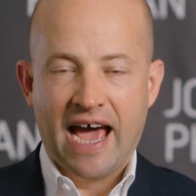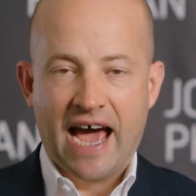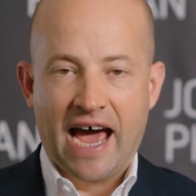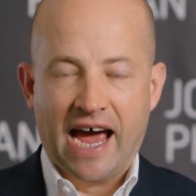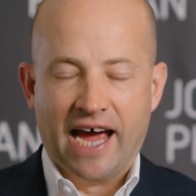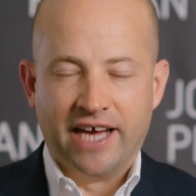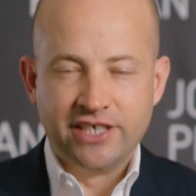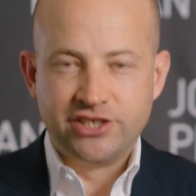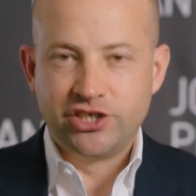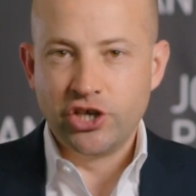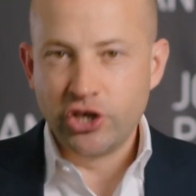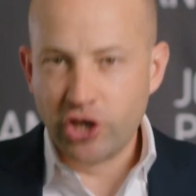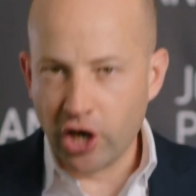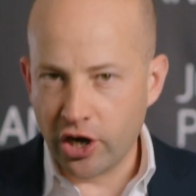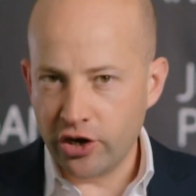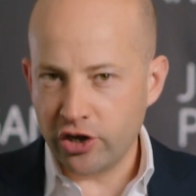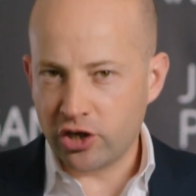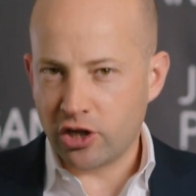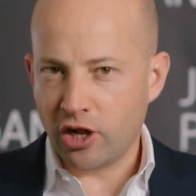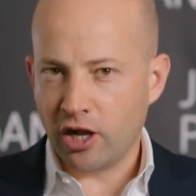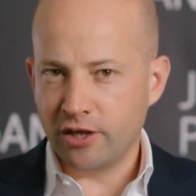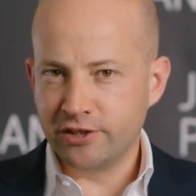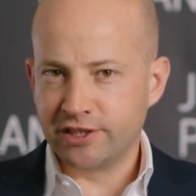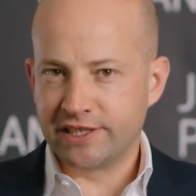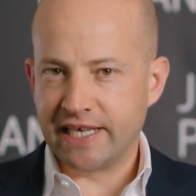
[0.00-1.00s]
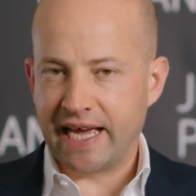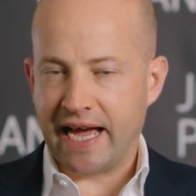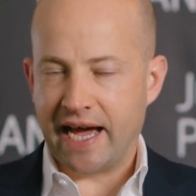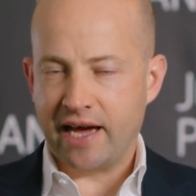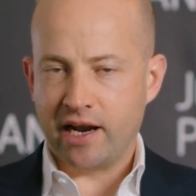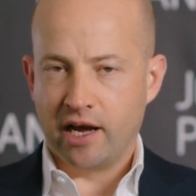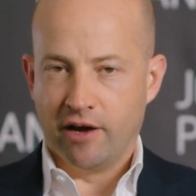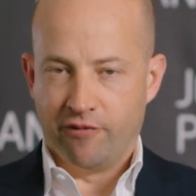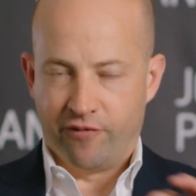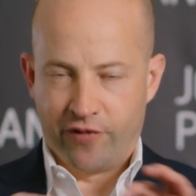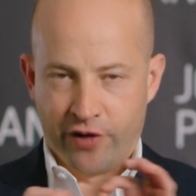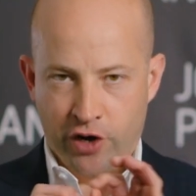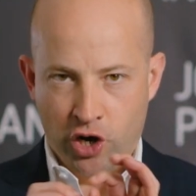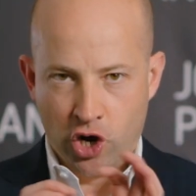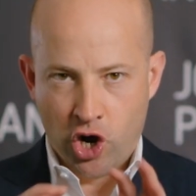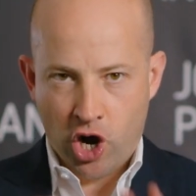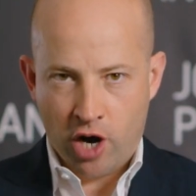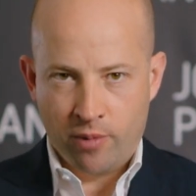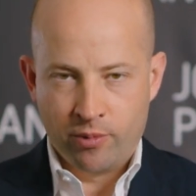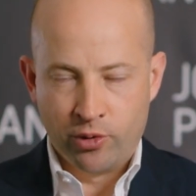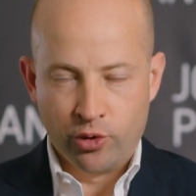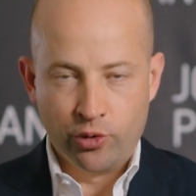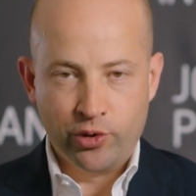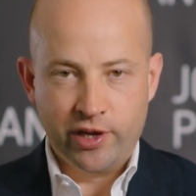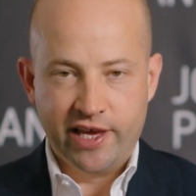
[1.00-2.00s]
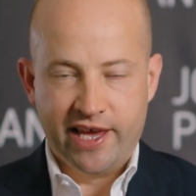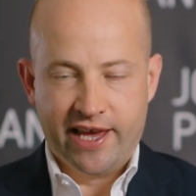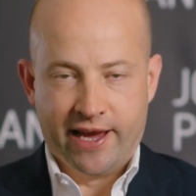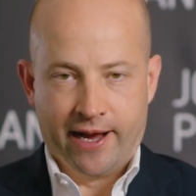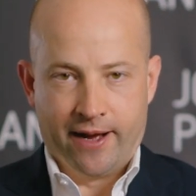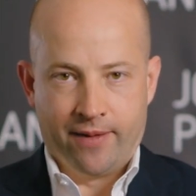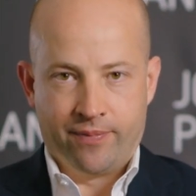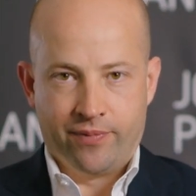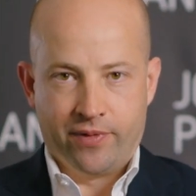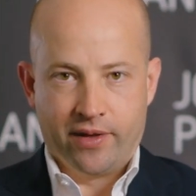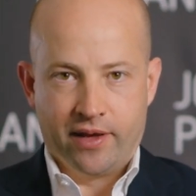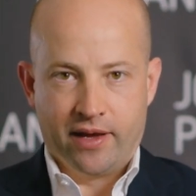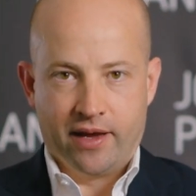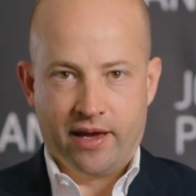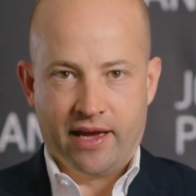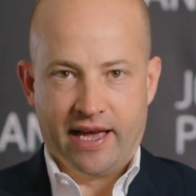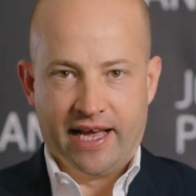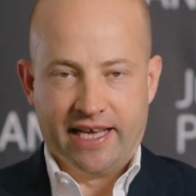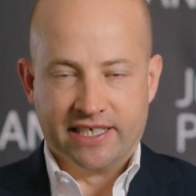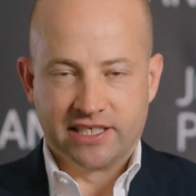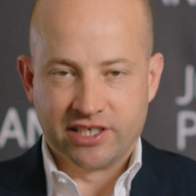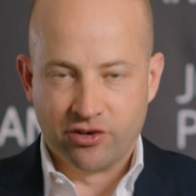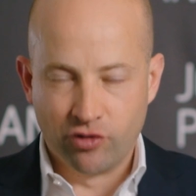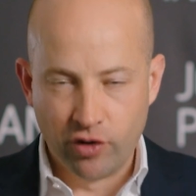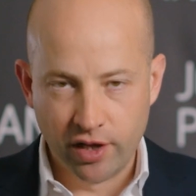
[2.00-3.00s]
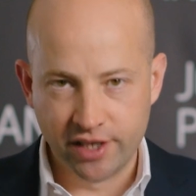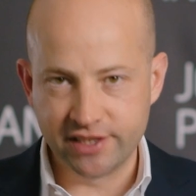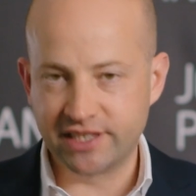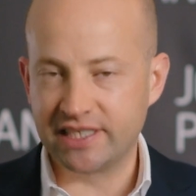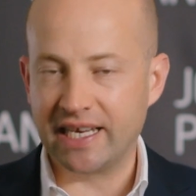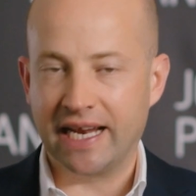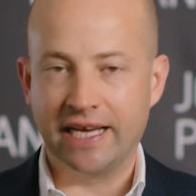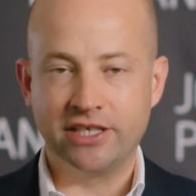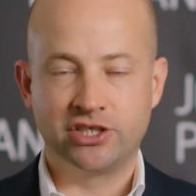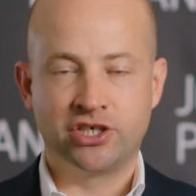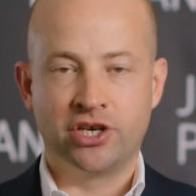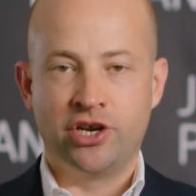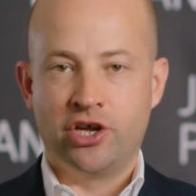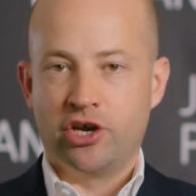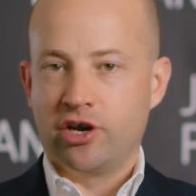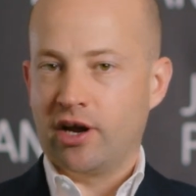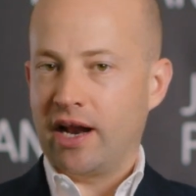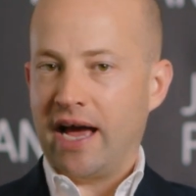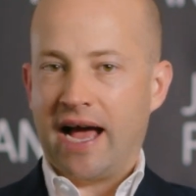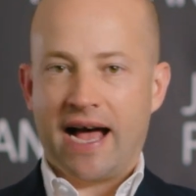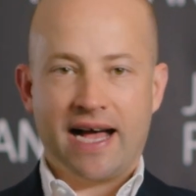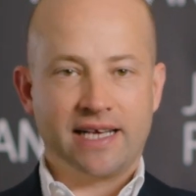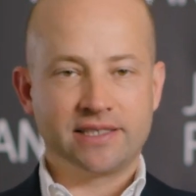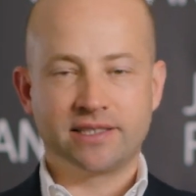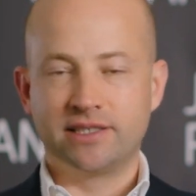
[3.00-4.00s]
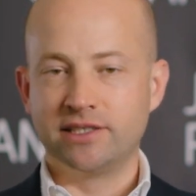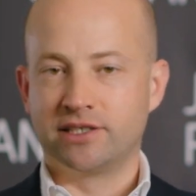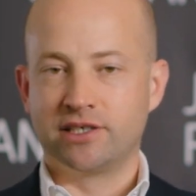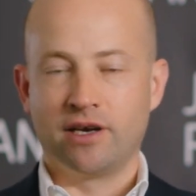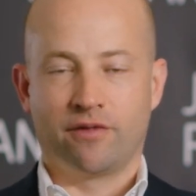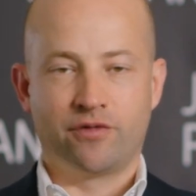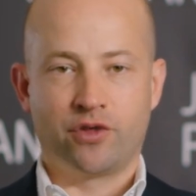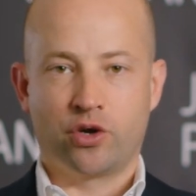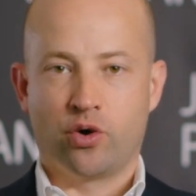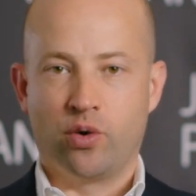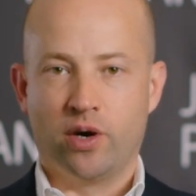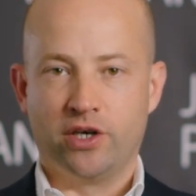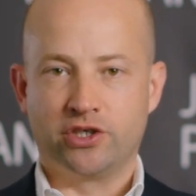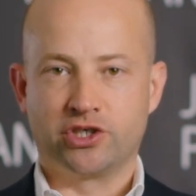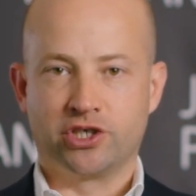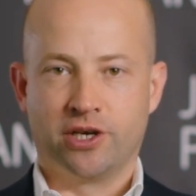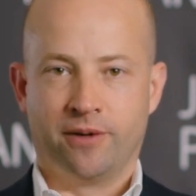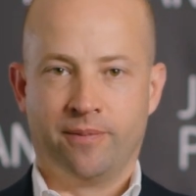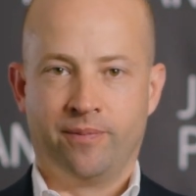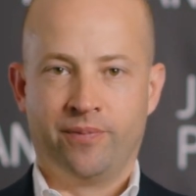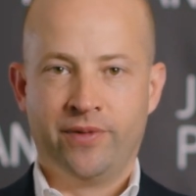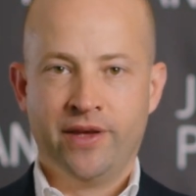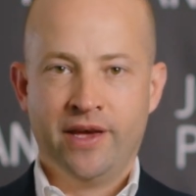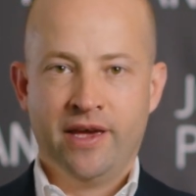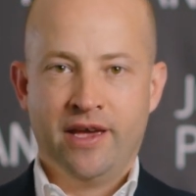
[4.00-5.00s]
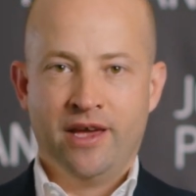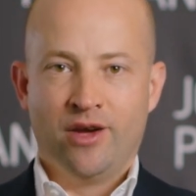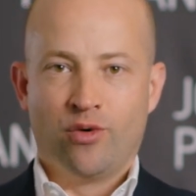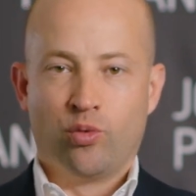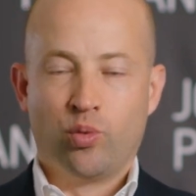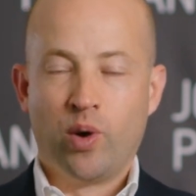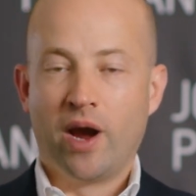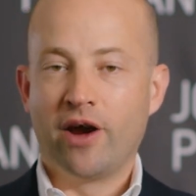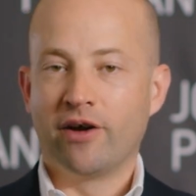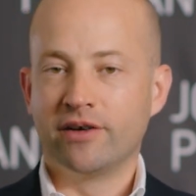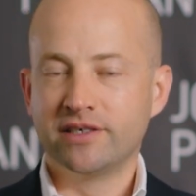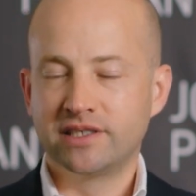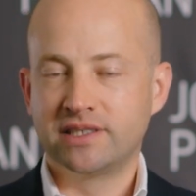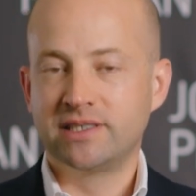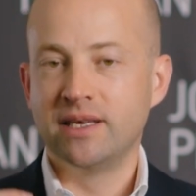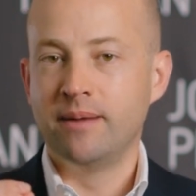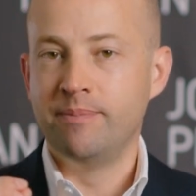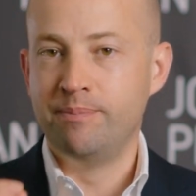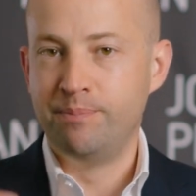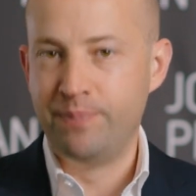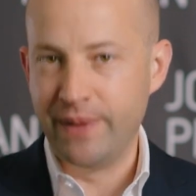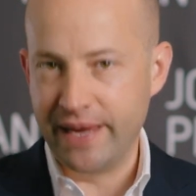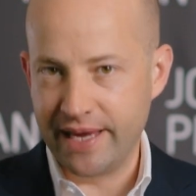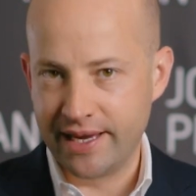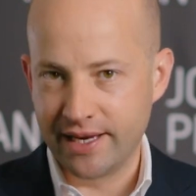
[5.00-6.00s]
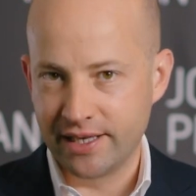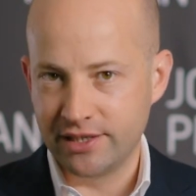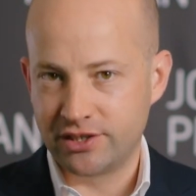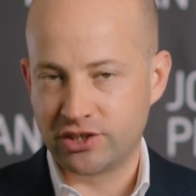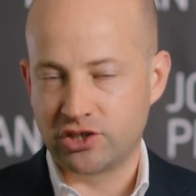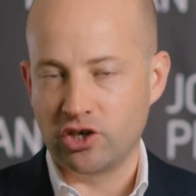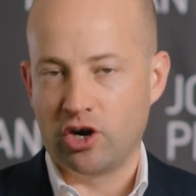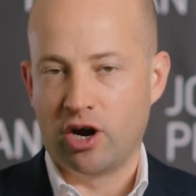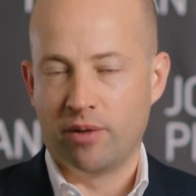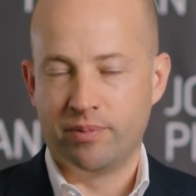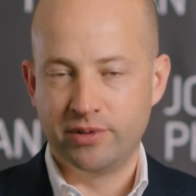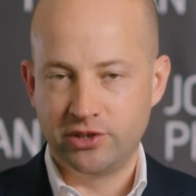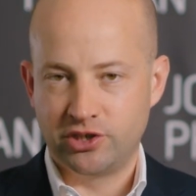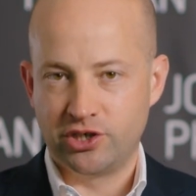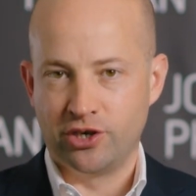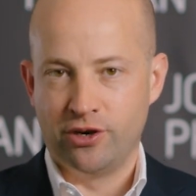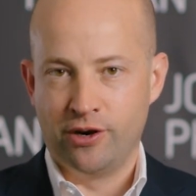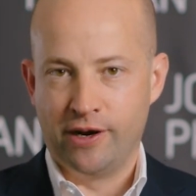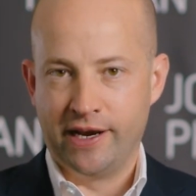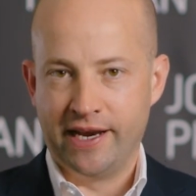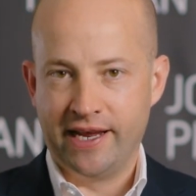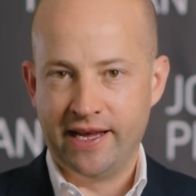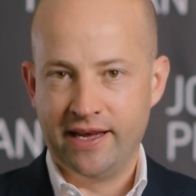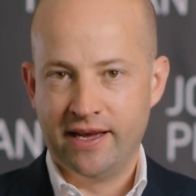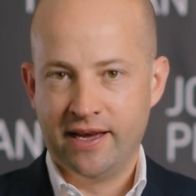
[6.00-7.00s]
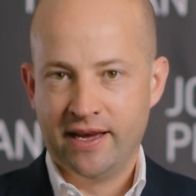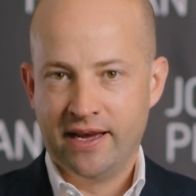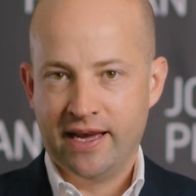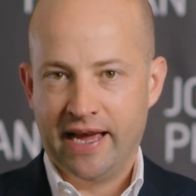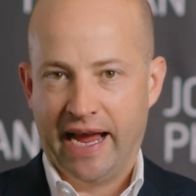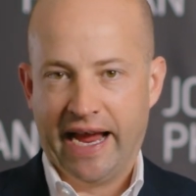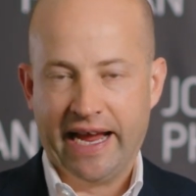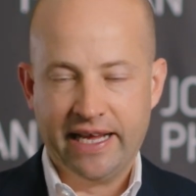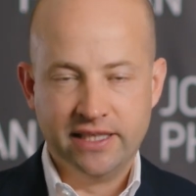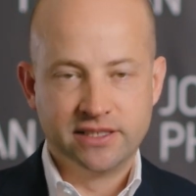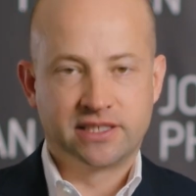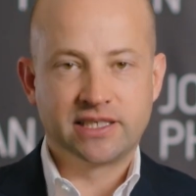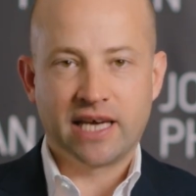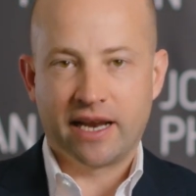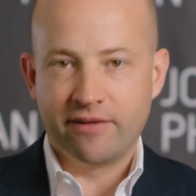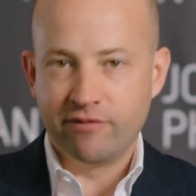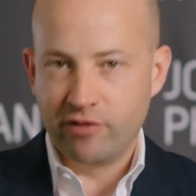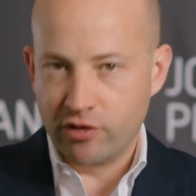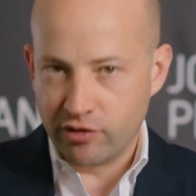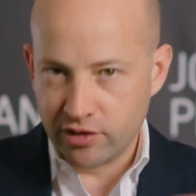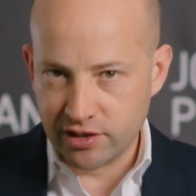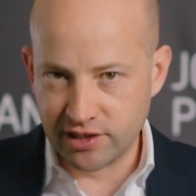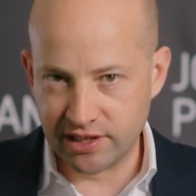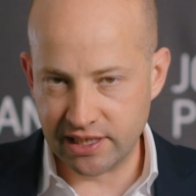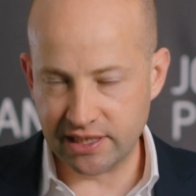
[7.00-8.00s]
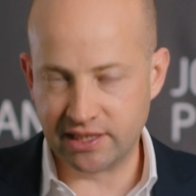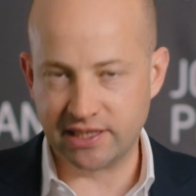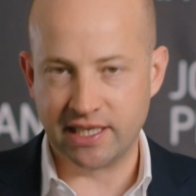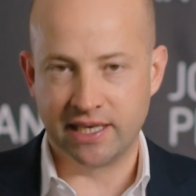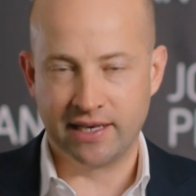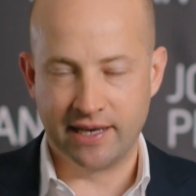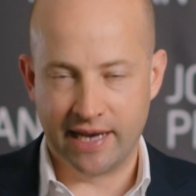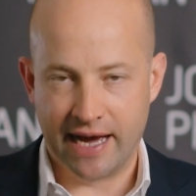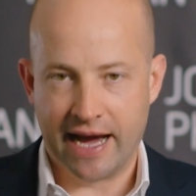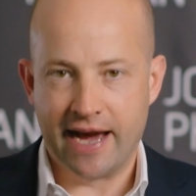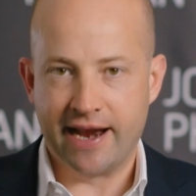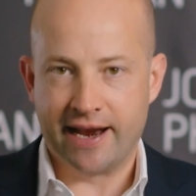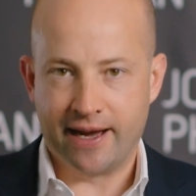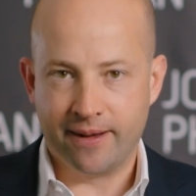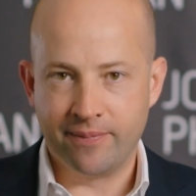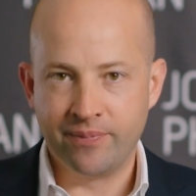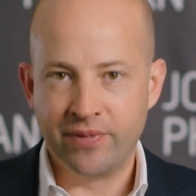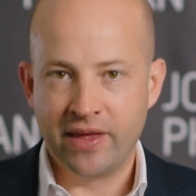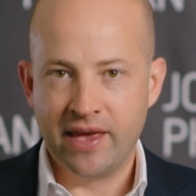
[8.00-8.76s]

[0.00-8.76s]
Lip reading: As you go to close out a phenomenal year, as a real estate agent, you got to ask yourself the question, where is the biggest opportunity inside of your existing data?